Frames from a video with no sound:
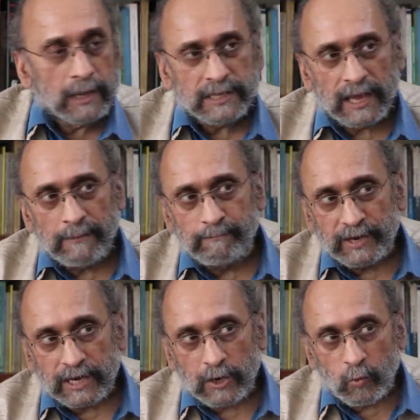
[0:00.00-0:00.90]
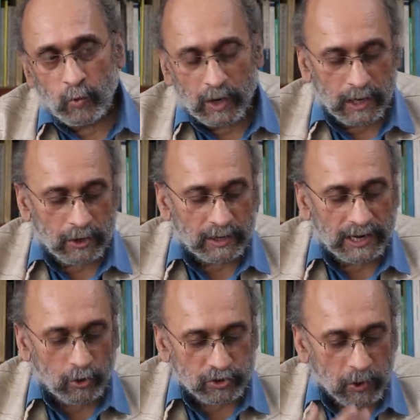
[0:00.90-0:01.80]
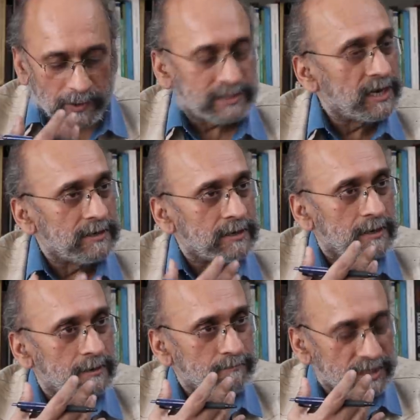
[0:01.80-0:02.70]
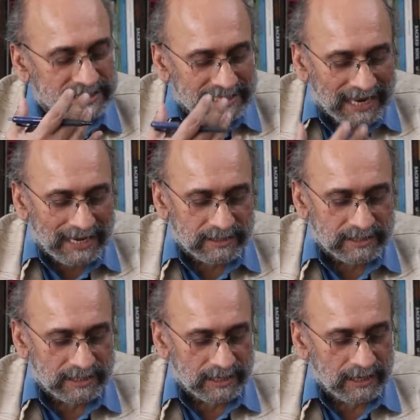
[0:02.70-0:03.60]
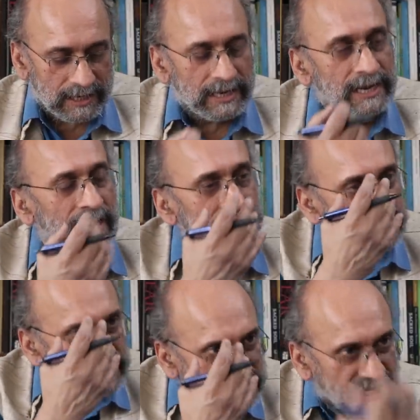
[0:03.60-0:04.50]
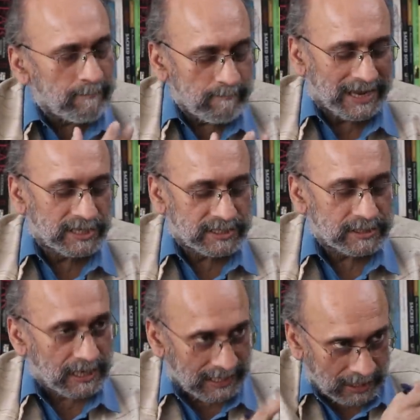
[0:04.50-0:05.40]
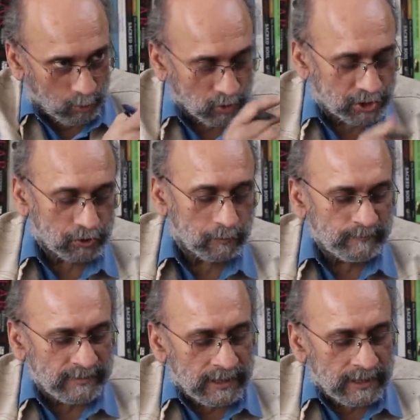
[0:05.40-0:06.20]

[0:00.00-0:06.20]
the empirical work on an authoritarian personality, he had the same mix, and I quote you